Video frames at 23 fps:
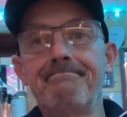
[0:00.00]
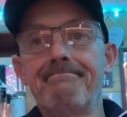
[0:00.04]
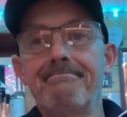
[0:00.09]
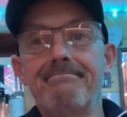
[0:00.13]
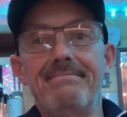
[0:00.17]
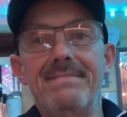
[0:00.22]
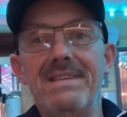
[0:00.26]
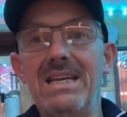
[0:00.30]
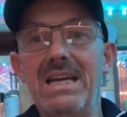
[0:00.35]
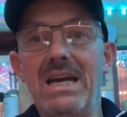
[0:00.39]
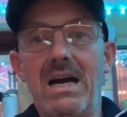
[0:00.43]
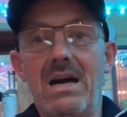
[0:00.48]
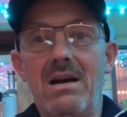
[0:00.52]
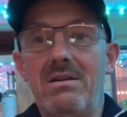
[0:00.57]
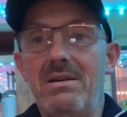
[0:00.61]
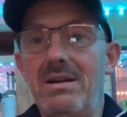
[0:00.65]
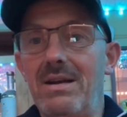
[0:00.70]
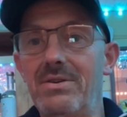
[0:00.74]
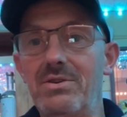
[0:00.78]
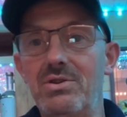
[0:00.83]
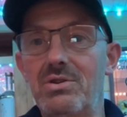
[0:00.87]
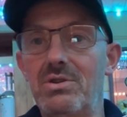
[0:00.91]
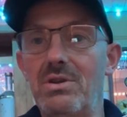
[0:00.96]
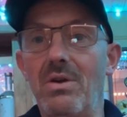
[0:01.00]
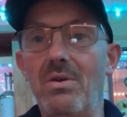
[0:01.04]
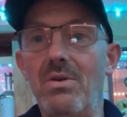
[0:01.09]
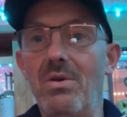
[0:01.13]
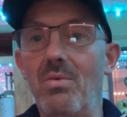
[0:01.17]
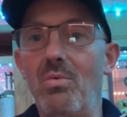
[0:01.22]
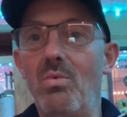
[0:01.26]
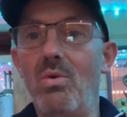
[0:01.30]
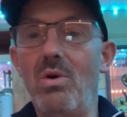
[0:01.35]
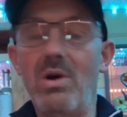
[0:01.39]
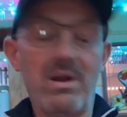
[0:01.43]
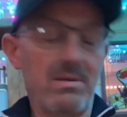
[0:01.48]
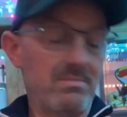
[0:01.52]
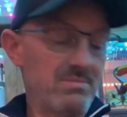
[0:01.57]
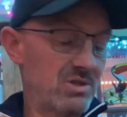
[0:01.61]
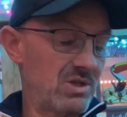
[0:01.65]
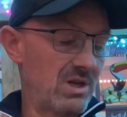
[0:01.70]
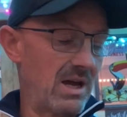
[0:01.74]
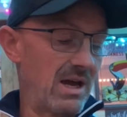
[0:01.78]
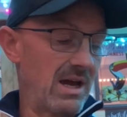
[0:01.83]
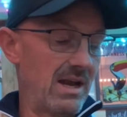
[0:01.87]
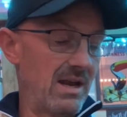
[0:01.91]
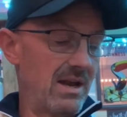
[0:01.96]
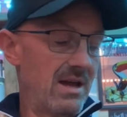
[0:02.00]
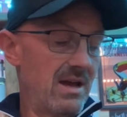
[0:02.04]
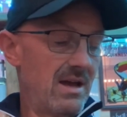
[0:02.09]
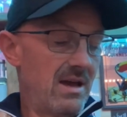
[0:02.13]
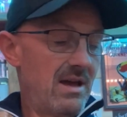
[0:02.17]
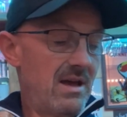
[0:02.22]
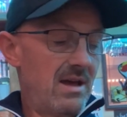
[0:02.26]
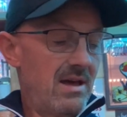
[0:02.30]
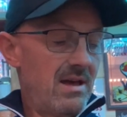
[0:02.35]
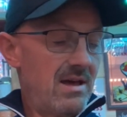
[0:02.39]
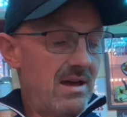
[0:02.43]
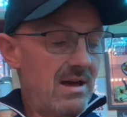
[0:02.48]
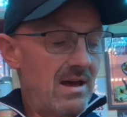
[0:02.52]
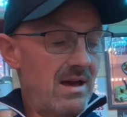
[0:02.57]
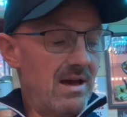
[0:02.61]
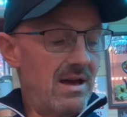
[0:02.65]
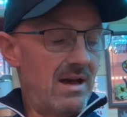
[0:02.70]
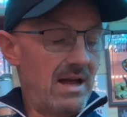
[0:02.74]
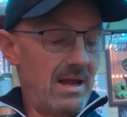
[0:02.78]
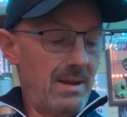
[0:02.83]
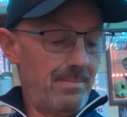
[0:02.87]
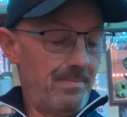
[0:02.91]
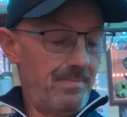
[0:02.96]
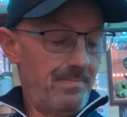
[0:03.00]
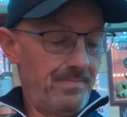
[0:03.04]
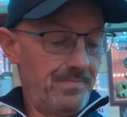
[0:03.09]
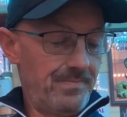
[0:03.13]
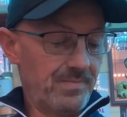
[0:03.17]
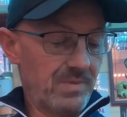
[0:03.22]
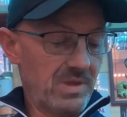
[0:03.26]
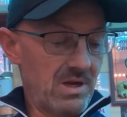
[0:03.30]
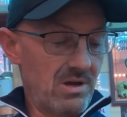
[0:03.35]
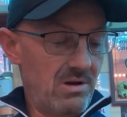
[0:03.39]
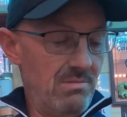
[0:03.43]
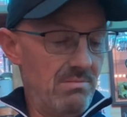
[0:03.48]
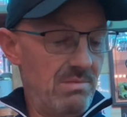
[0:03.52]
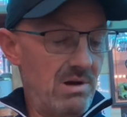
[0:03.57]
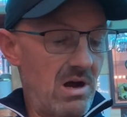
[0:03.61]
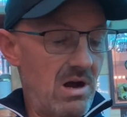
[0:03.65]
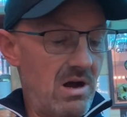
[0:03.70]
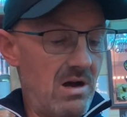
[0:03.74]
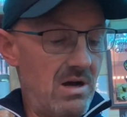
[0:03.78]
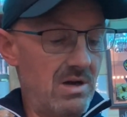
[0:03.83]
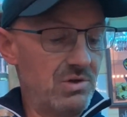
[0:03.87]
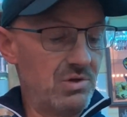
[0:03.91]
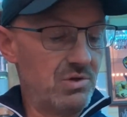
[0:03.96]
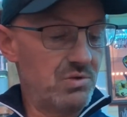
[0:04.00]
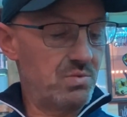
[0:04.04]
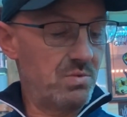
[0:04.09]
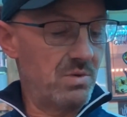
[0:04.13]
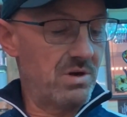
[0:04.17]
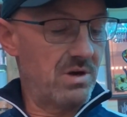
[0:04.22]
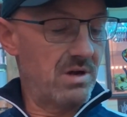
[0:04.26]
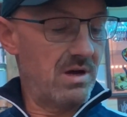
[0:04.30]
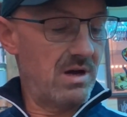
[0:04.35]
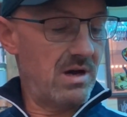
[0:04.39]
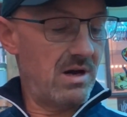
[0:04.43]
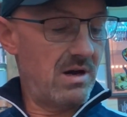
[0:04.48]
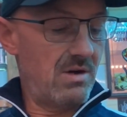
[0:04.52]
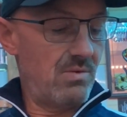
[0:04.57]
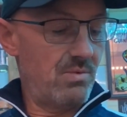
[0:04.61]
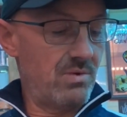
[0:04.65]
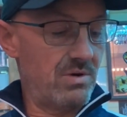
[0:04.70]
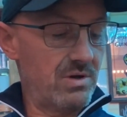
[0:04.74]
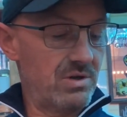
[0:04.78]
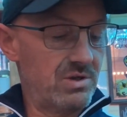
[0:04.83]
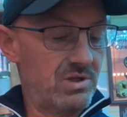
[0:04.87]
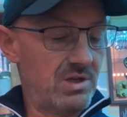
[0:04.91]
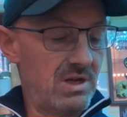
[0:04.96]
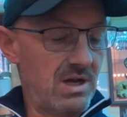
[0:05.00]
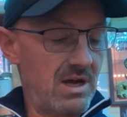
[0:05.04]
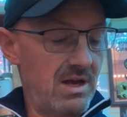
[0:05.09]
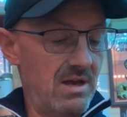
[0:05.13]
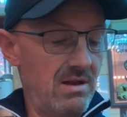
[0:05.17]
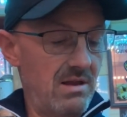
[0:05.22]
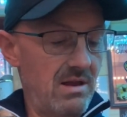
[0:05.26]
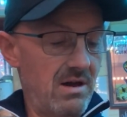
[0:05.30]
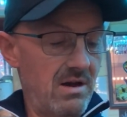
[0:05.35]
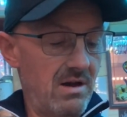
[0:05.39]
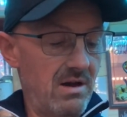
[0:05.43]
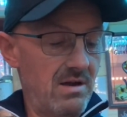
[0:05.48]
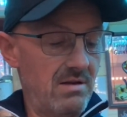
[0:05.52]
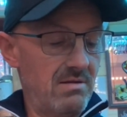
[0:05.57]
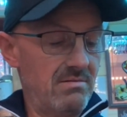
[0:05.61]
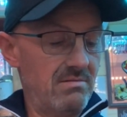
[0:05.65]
yeah, I just don't know what I'm saying. But I want to say, like,